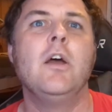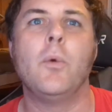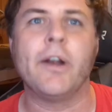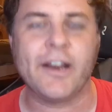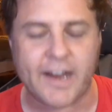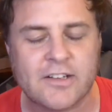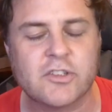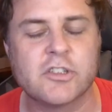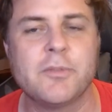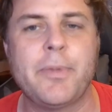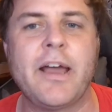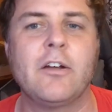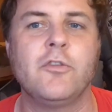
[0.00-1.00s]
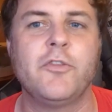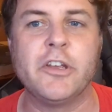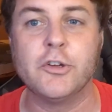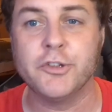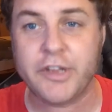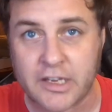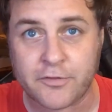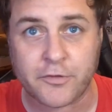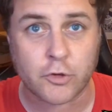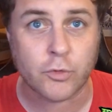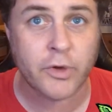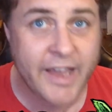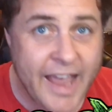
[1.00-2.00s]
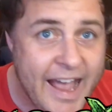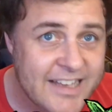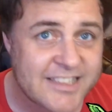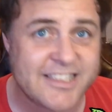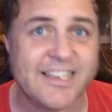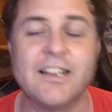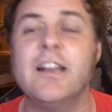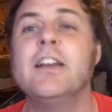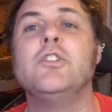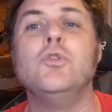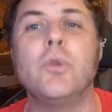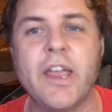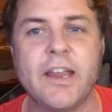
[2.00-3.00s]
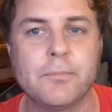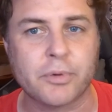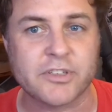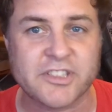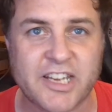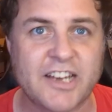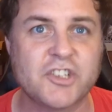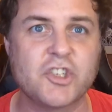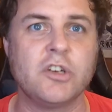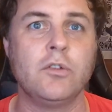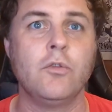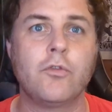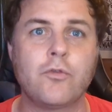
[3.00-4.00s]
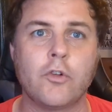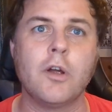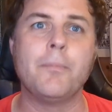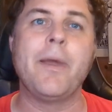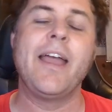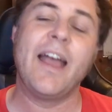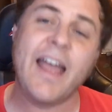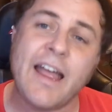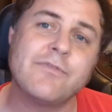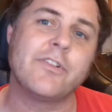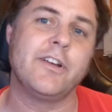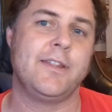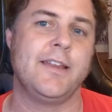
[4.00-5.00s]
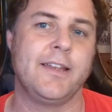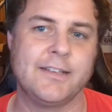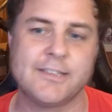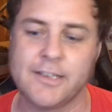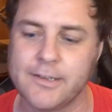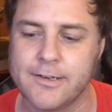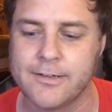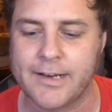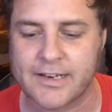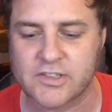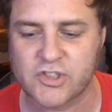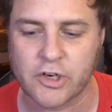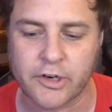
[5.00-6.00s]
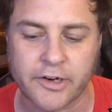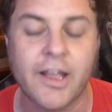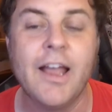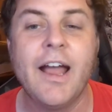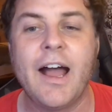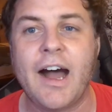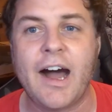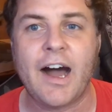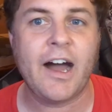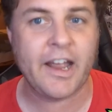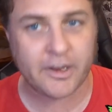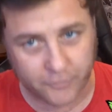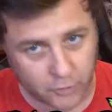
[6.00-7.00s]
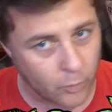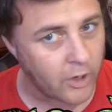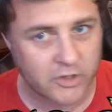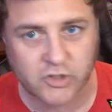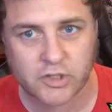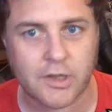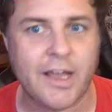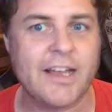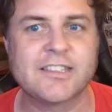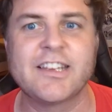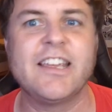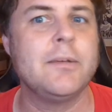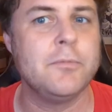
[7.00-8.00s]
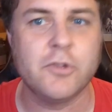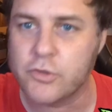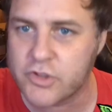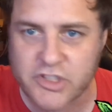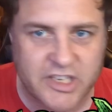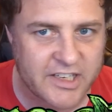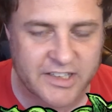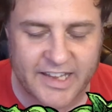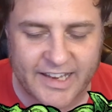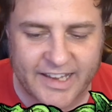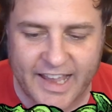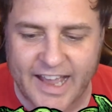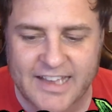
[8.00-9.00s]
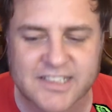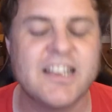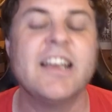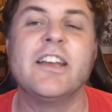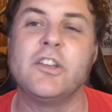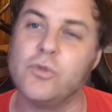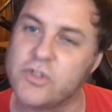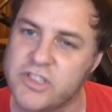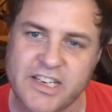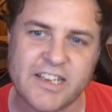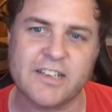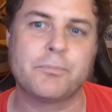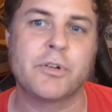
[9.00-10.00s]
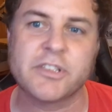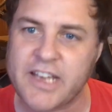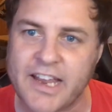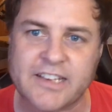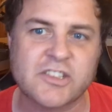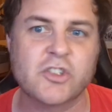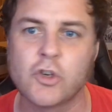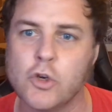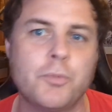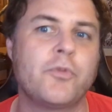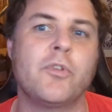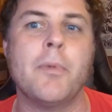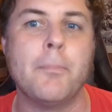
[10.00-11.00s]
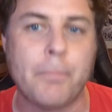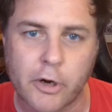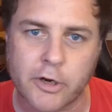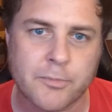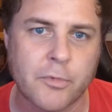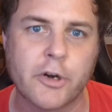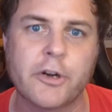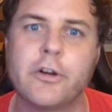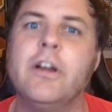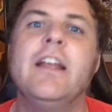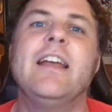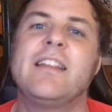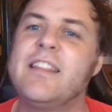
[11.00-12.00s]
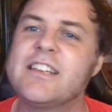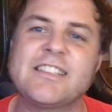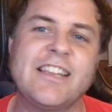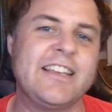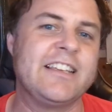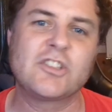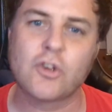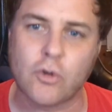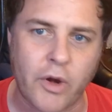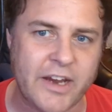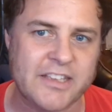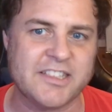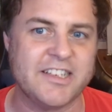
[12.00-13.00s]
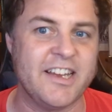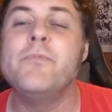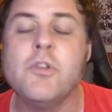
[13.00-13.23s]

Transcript: When it enters the battlefield, if you cast it, you gain protection from everything until your next turn. If you watch the last game, you see it get cast, you see it protect Scoop from a bird murder. This thing is crazy.